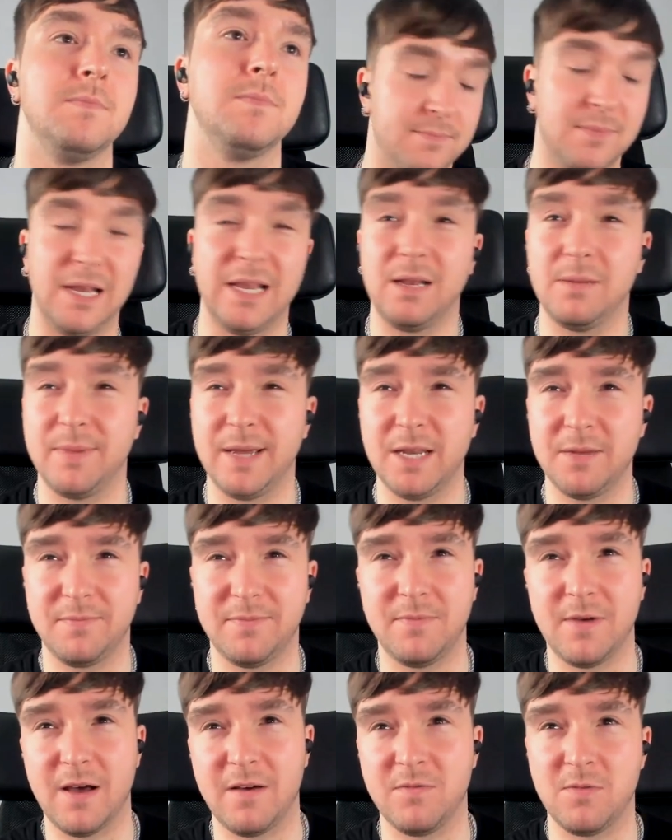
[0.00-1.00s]
A little bit of,
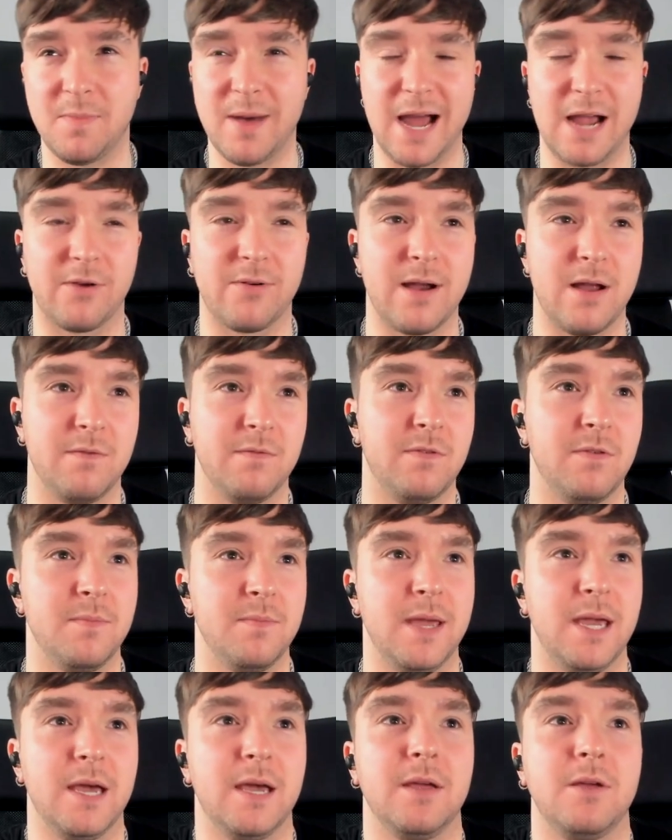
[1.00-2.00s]
of a background for
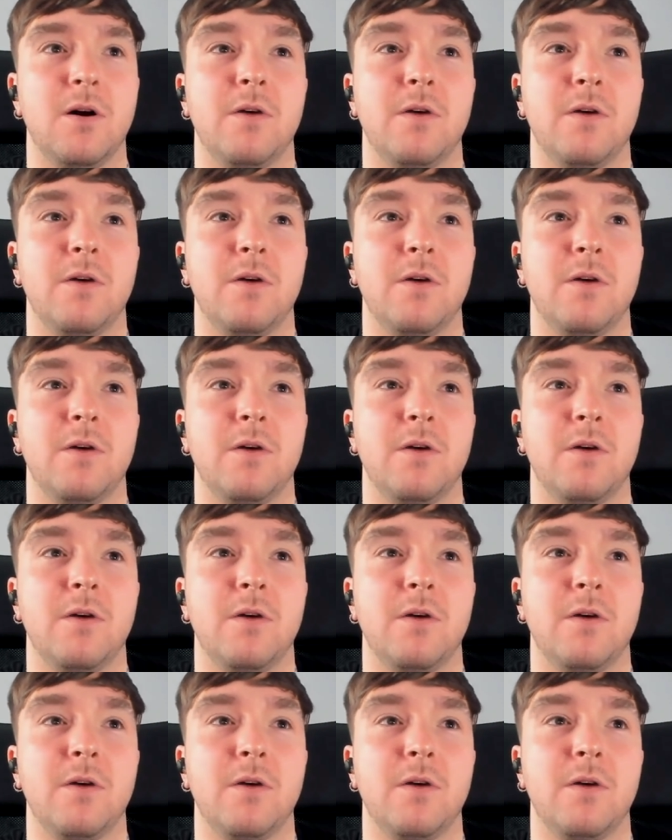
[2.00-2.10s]
me.